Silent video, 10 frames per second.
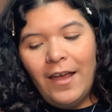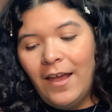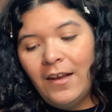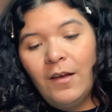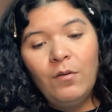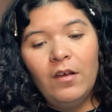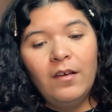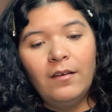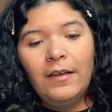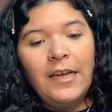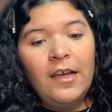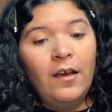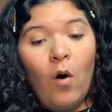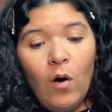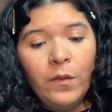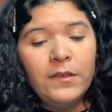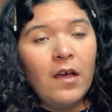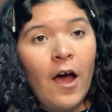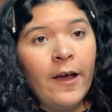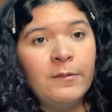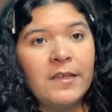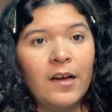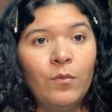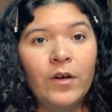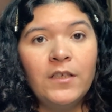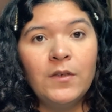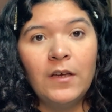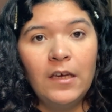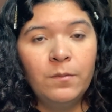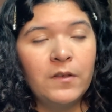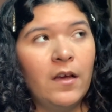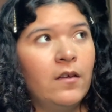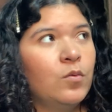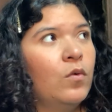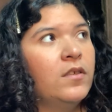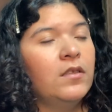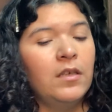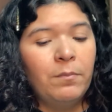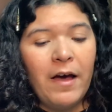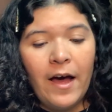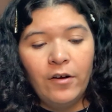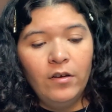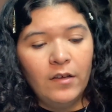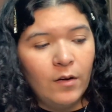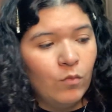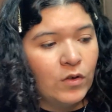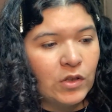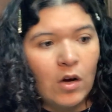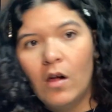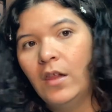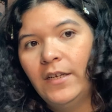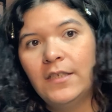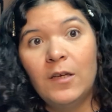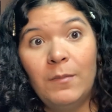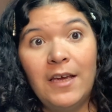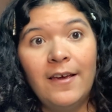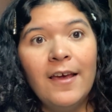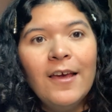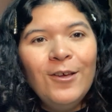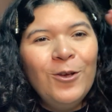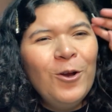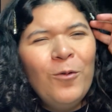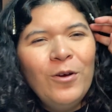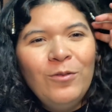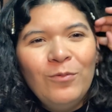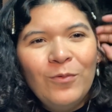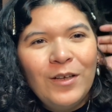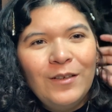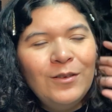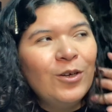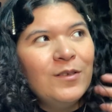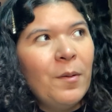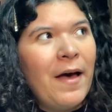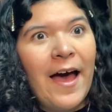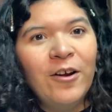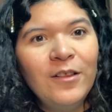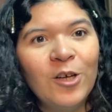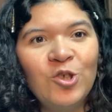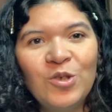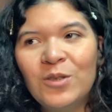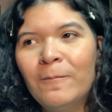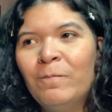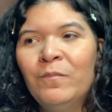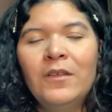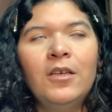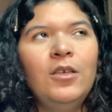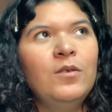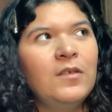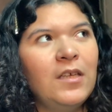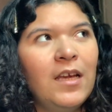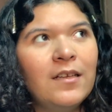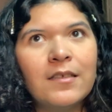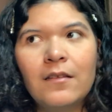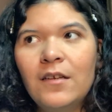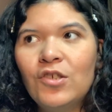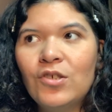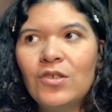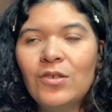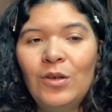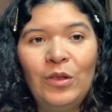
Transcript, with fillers: And all the times that I went to Keepsakes was the pattern that was calling to me. You know, when there's a pattern that just, you see it stitched